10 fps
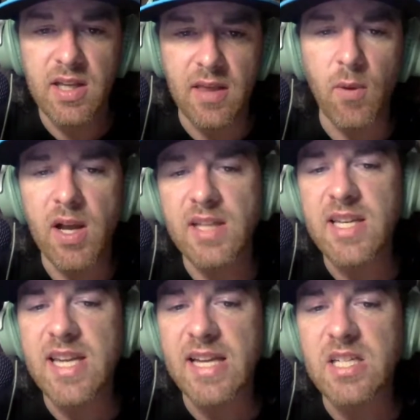Yeah, the Wildcats
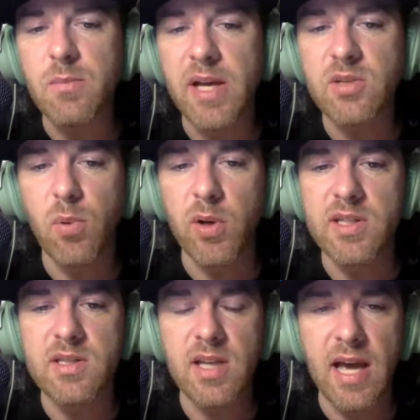had 19 bench
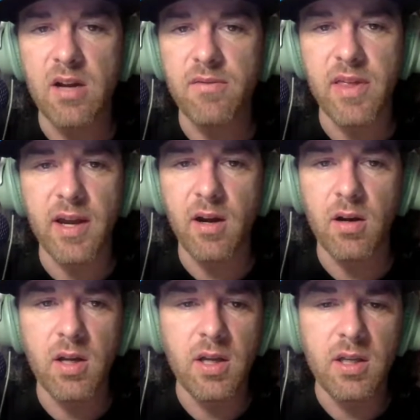points out of their,